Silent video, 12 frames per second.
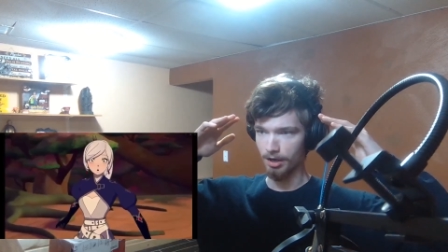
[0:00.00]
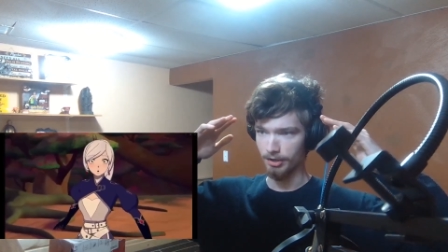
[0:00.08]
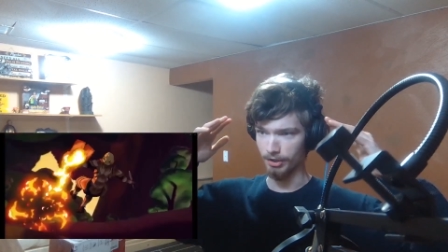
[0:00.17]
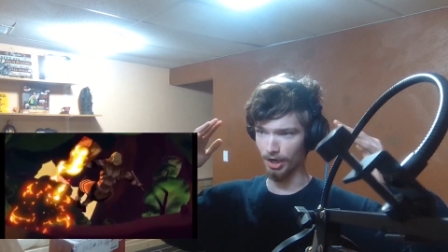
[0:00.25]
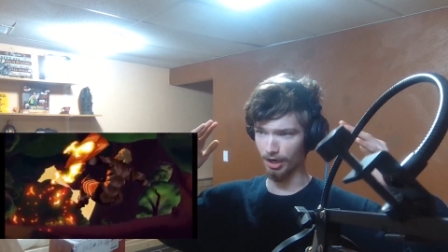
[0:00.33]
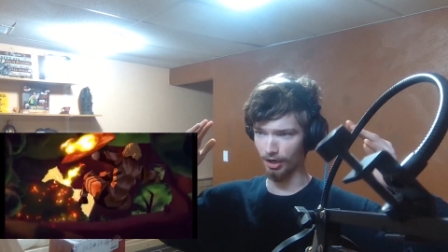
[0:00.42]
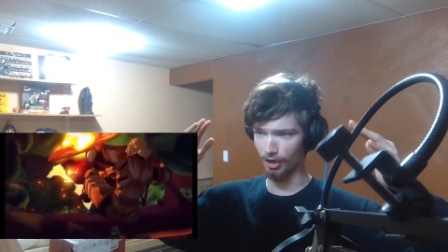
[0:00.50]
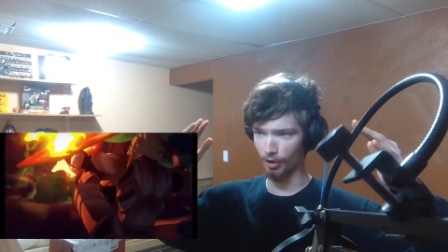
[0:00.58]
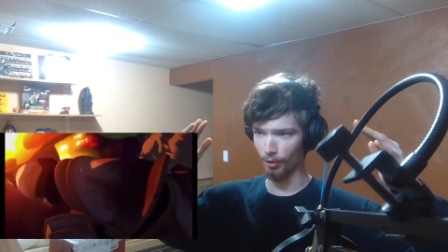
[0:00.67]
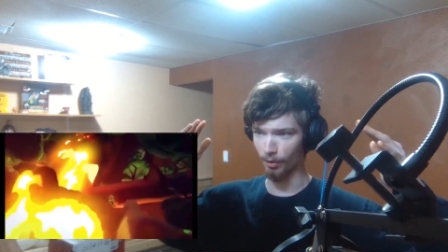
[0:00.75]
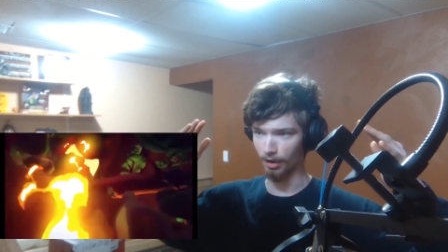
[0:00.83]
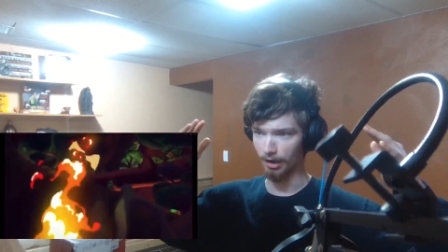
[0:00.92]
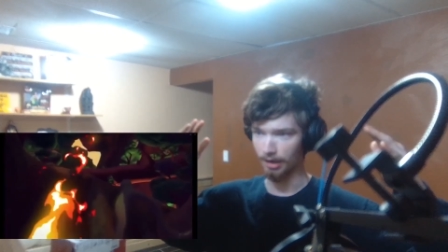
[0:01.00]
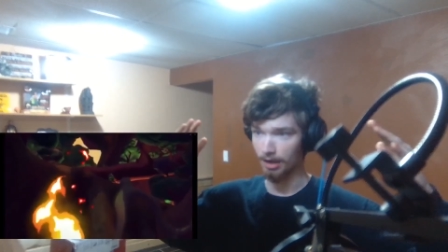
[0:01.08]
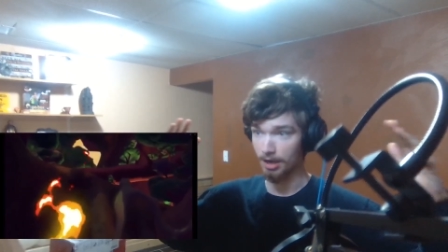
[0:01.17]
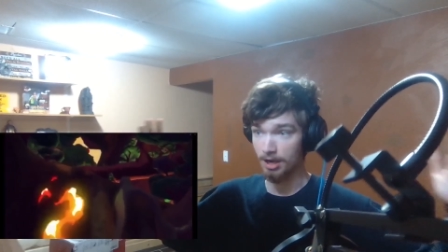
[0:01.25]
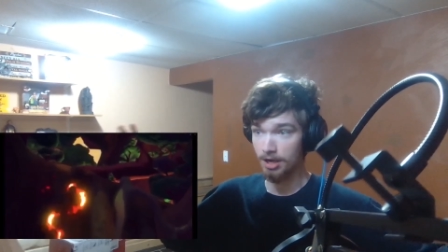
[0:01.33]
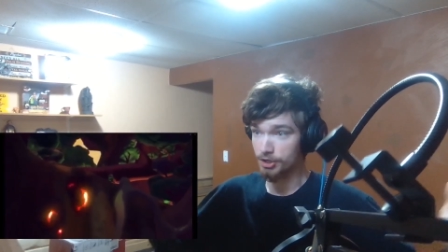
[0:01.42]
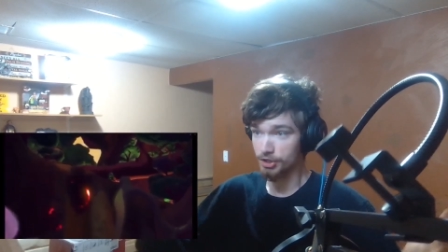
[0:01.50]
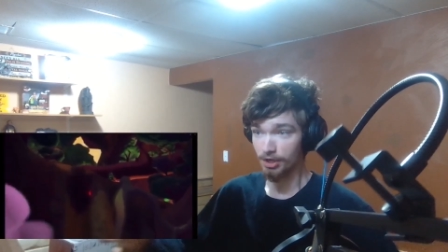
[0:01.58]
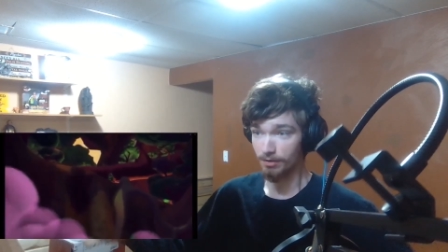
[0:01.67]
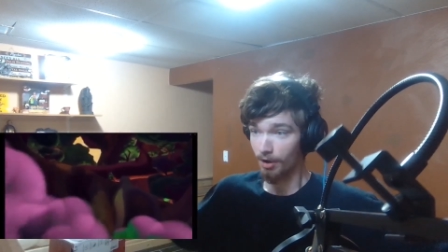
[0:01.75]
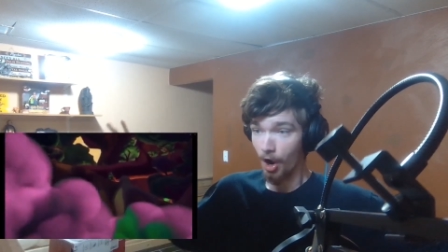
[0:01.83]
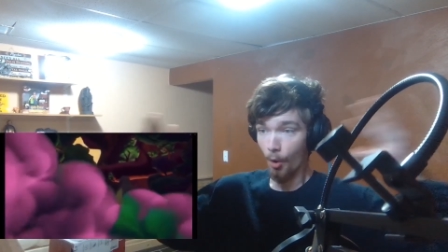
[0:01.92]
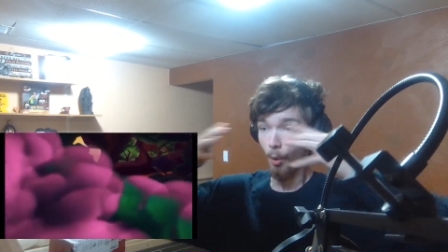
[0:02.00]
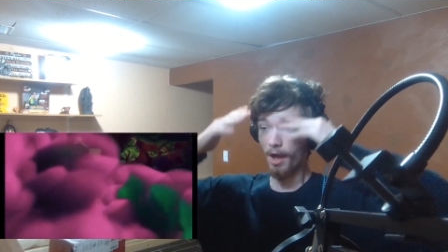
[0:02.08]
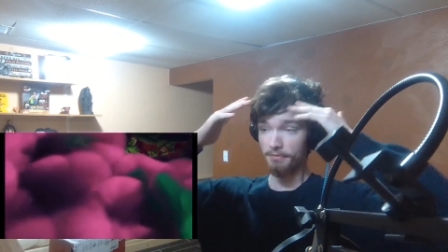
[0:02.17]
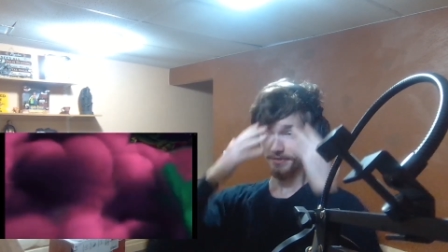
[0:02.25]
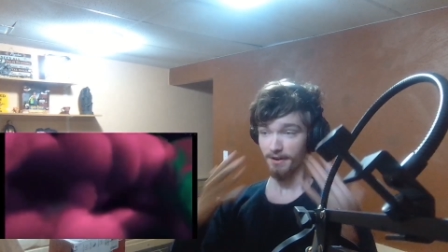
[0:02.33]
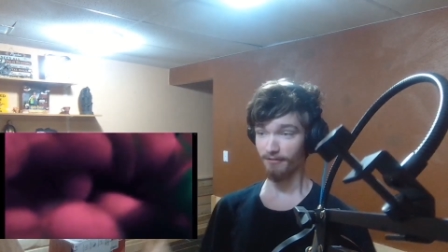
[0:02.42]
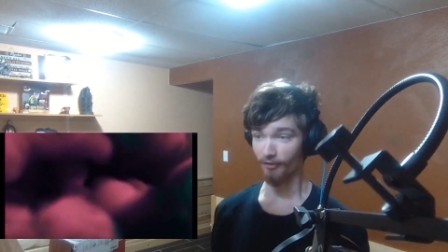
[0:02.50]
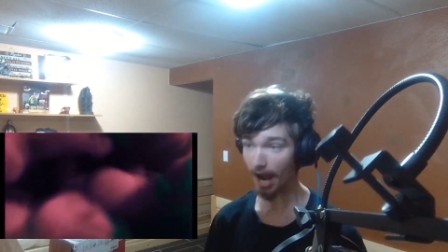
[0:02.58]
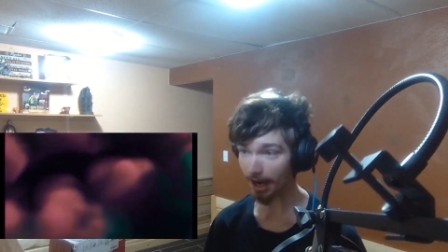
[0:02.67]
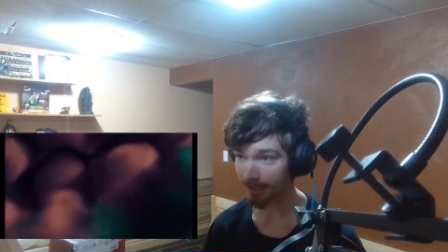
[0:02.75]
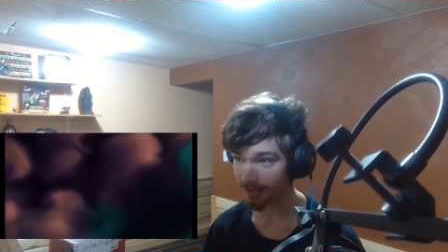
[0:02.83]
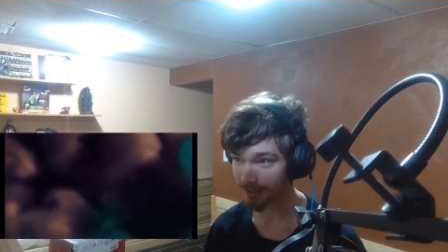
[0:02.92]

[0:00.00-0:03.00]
Yo! What the fuck?